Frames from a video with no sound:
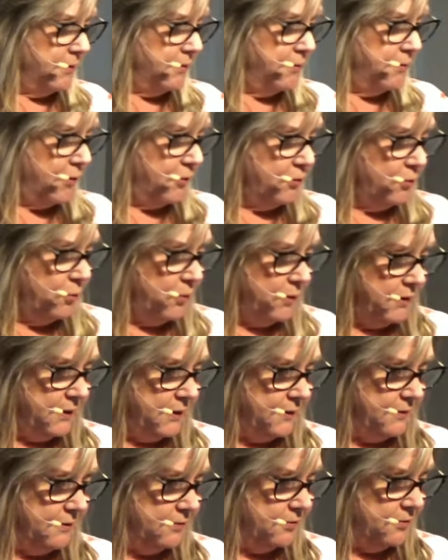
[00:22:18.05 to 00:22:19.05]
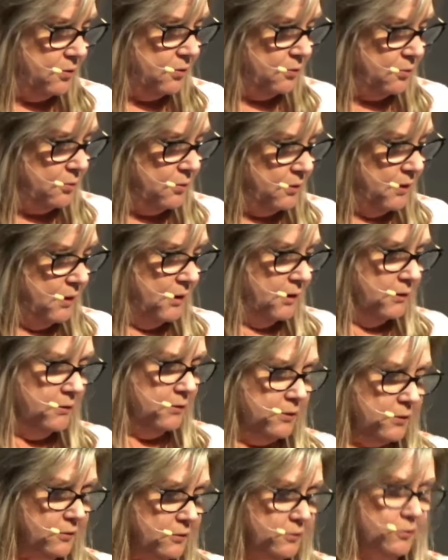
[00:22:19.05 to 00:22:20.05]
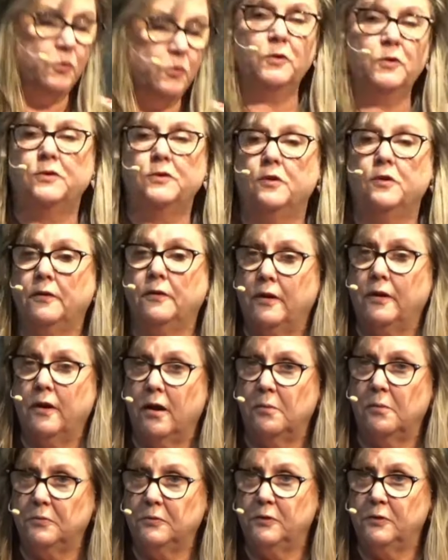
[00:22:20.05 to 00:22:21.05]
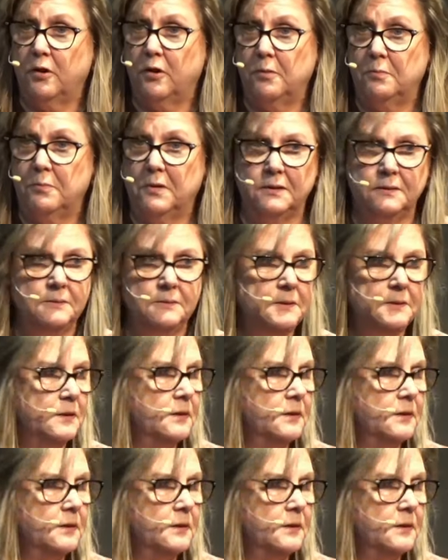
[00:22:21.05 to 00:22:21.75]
The first one is to look towards our Dharma.